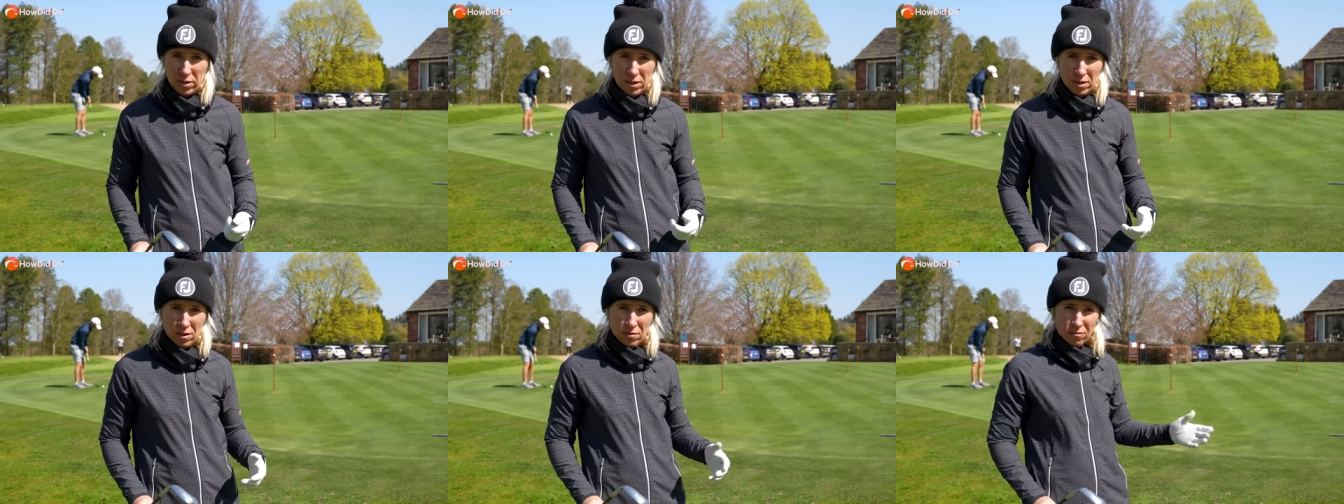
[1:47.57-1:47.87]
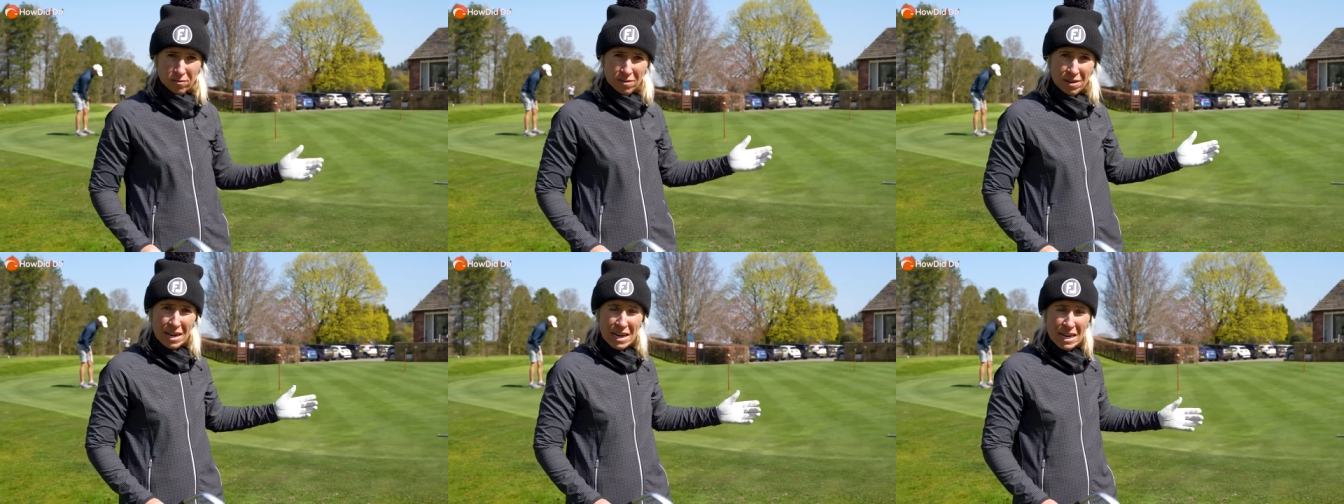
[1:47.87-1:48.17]
It's not
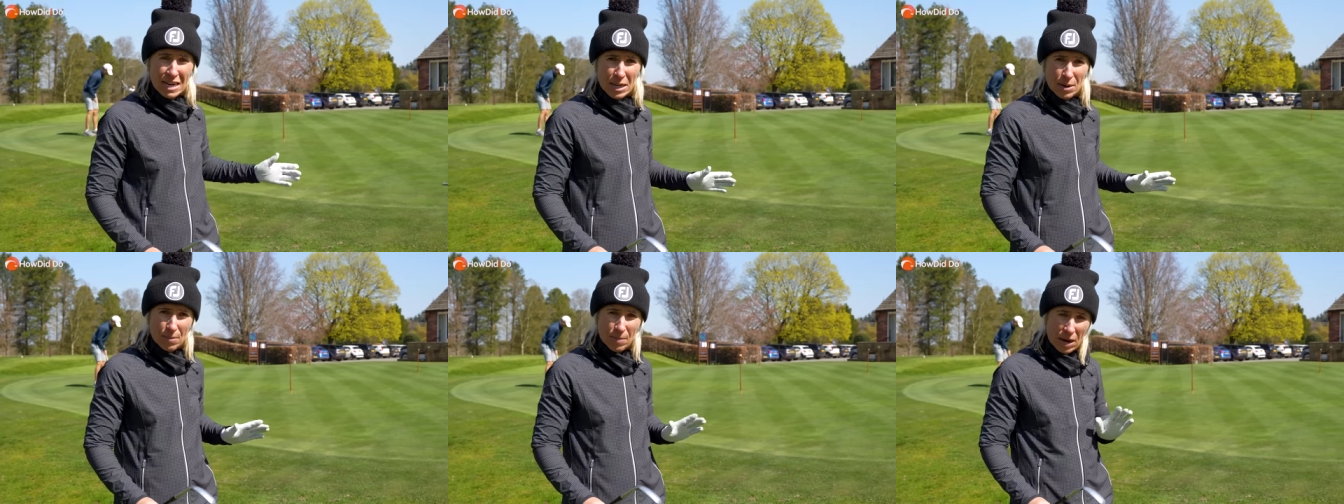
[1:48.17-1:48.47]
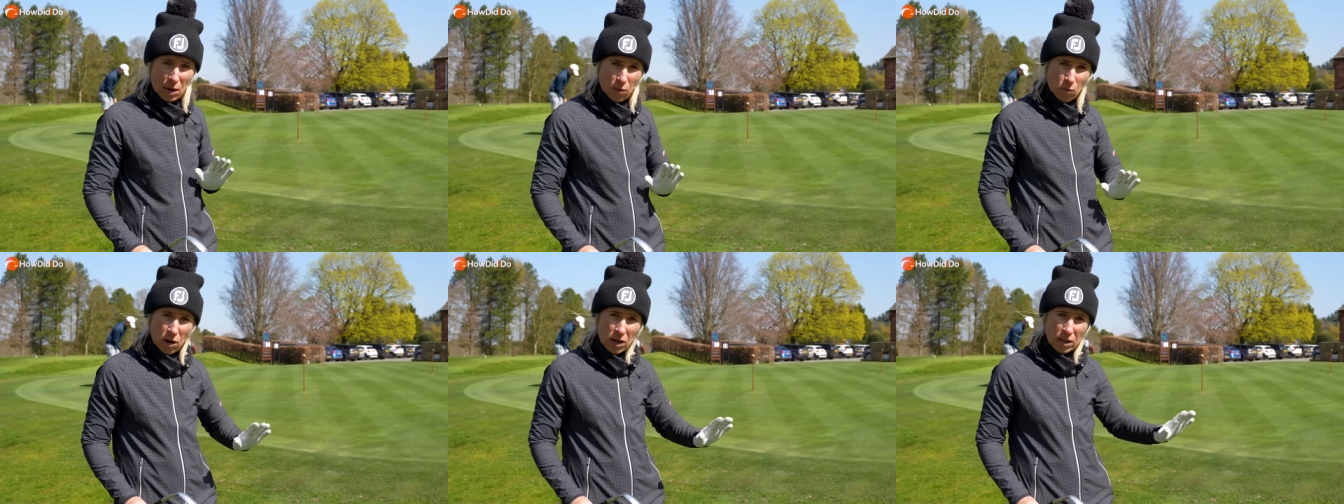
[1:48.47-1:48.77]
really
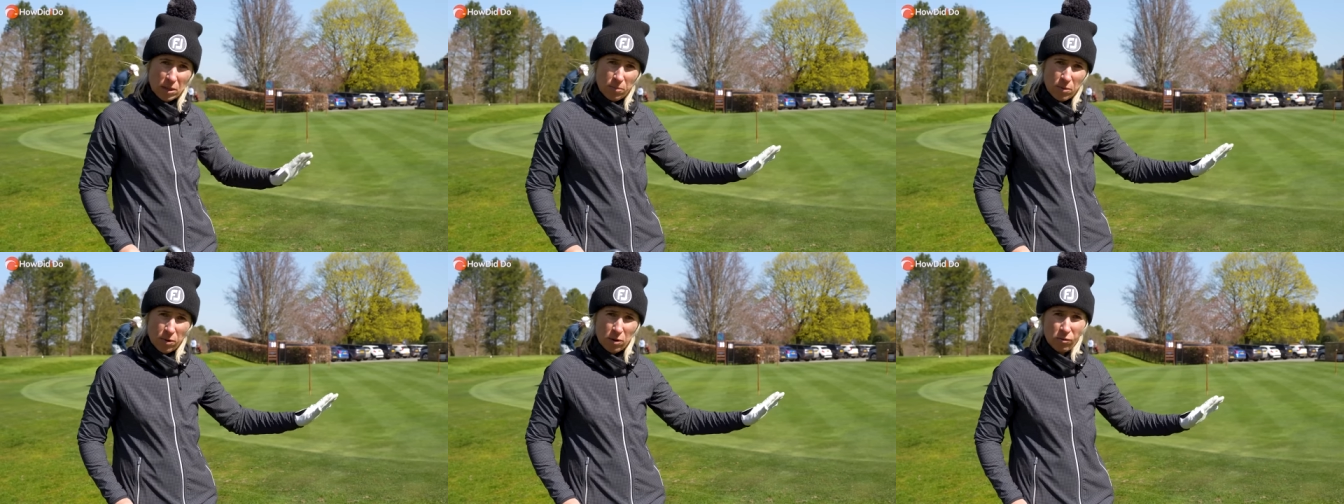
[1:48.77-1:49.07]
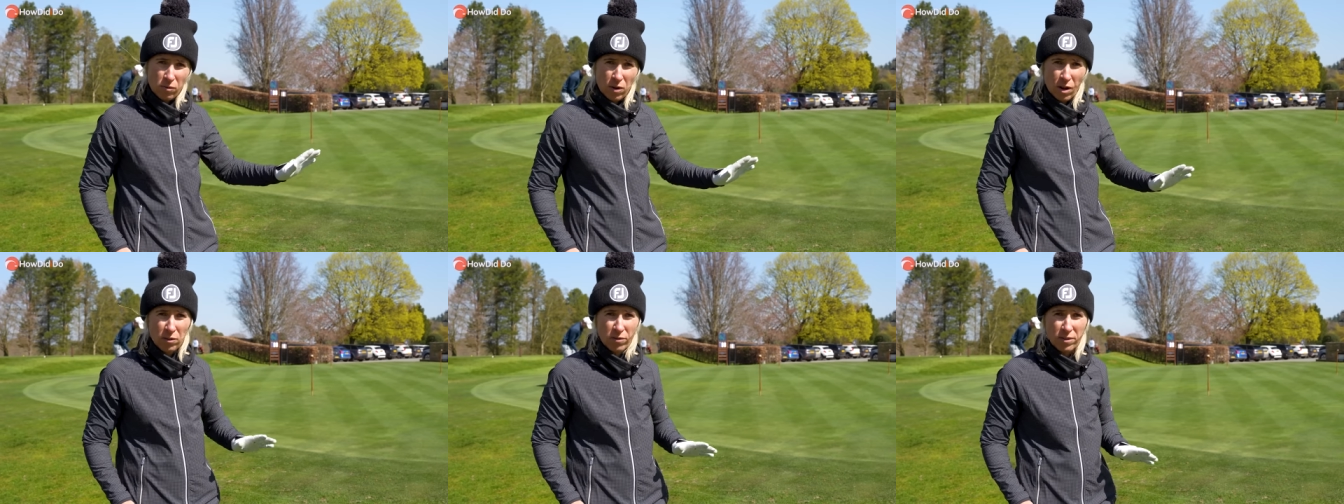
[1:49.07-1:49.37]
about where the
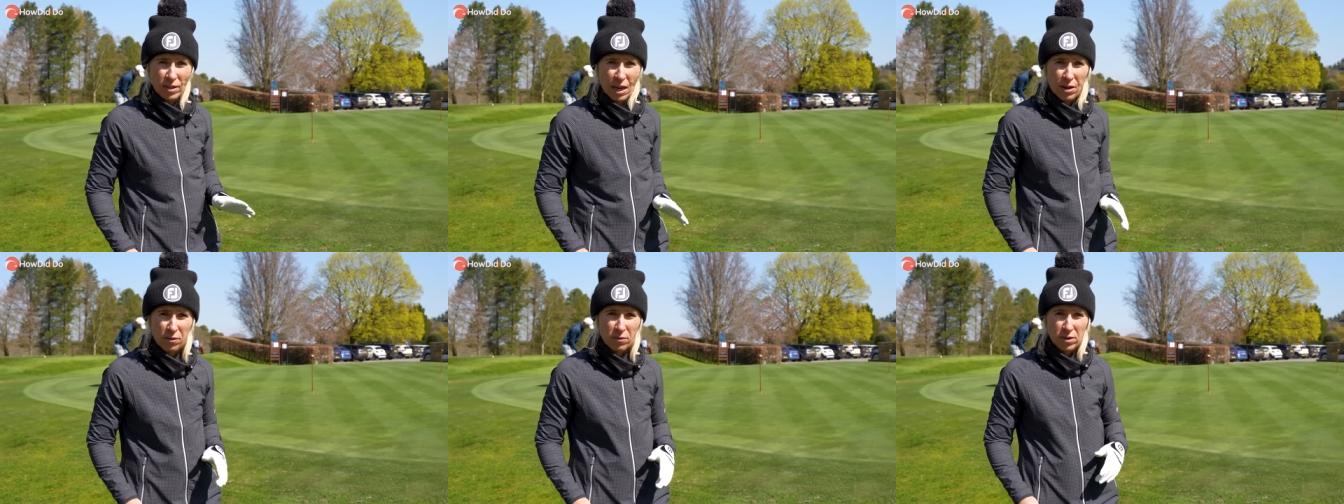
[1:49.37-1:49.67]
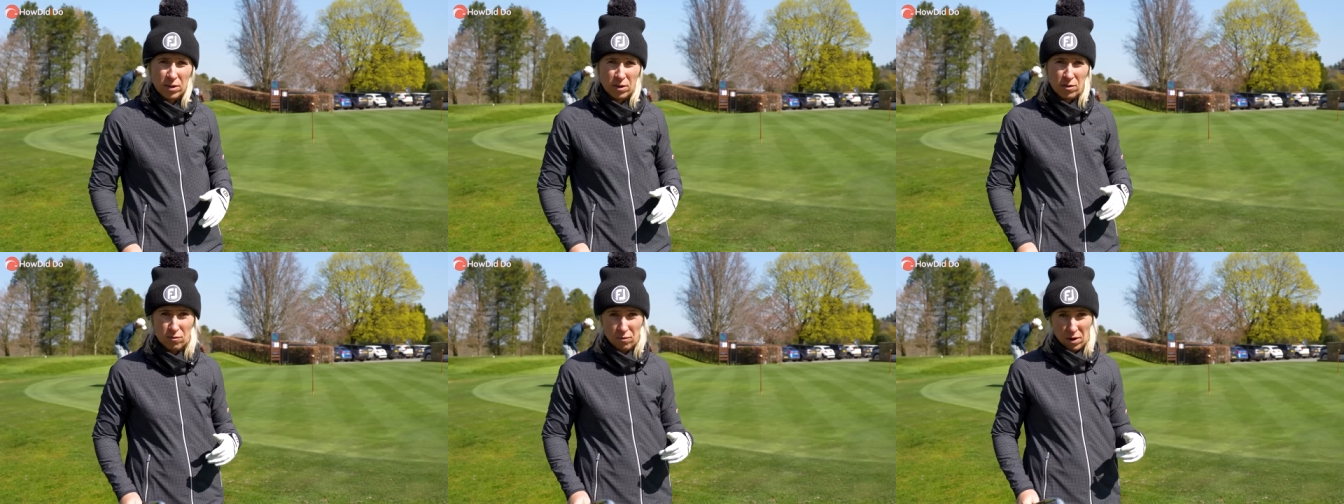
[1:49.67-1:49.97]
ball rolls out
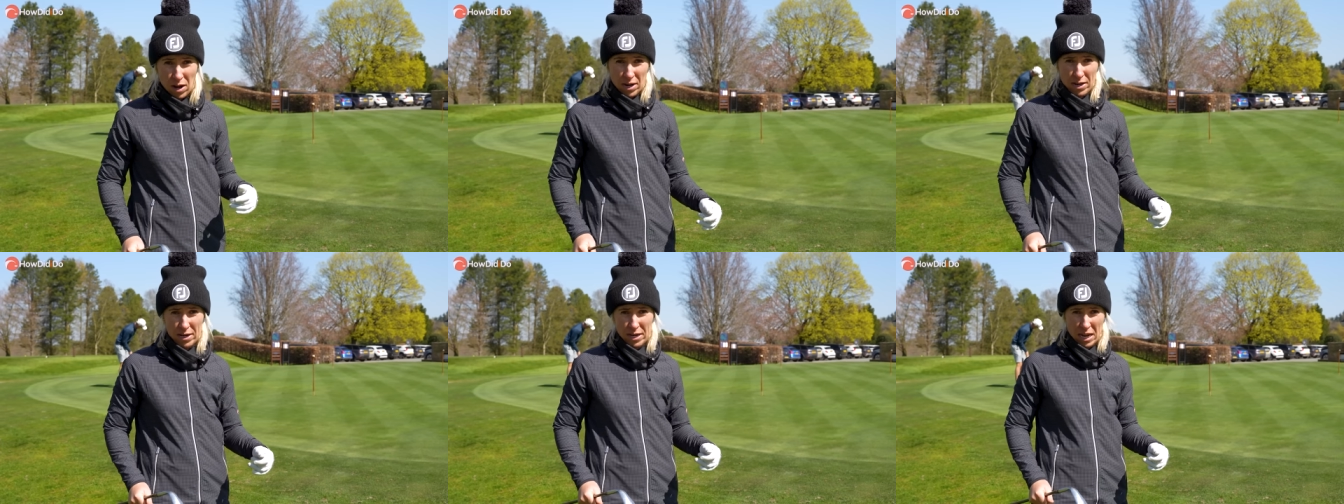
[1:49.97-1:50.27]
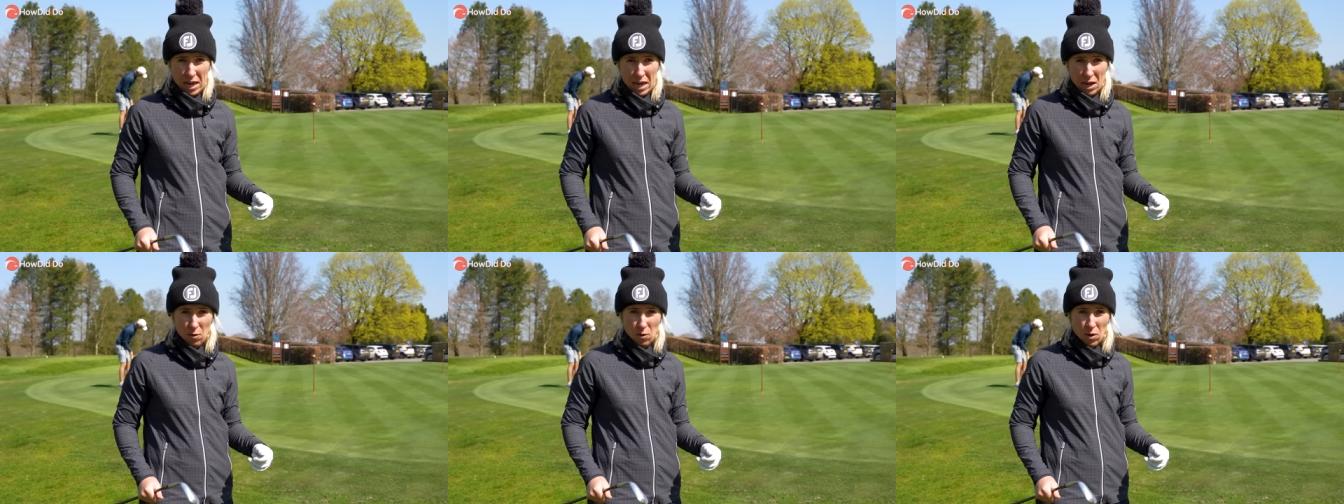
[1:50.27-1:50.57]
to right
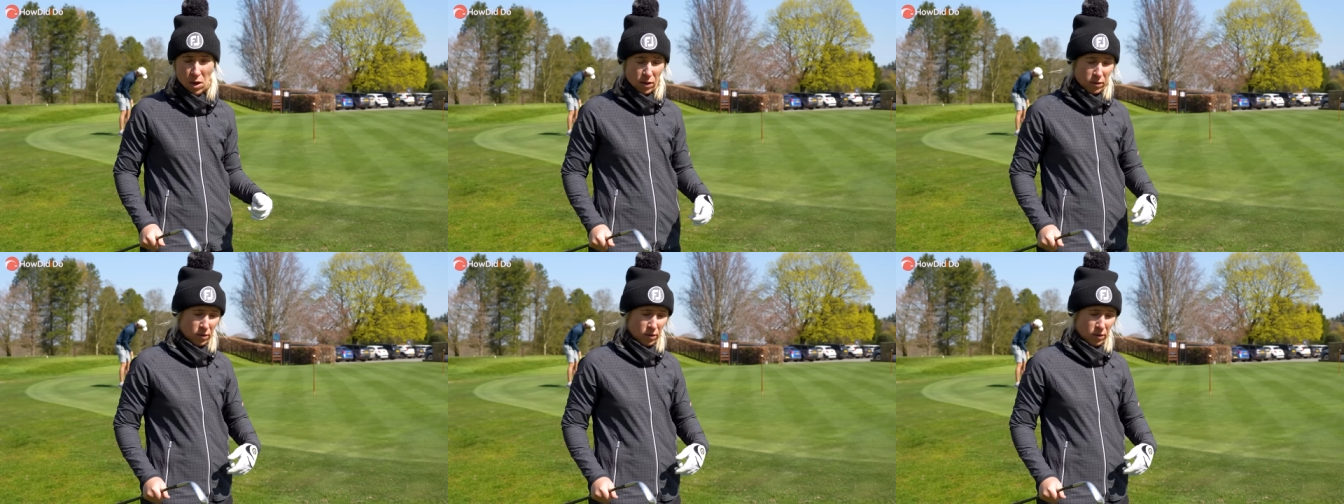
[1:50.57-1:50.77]
now.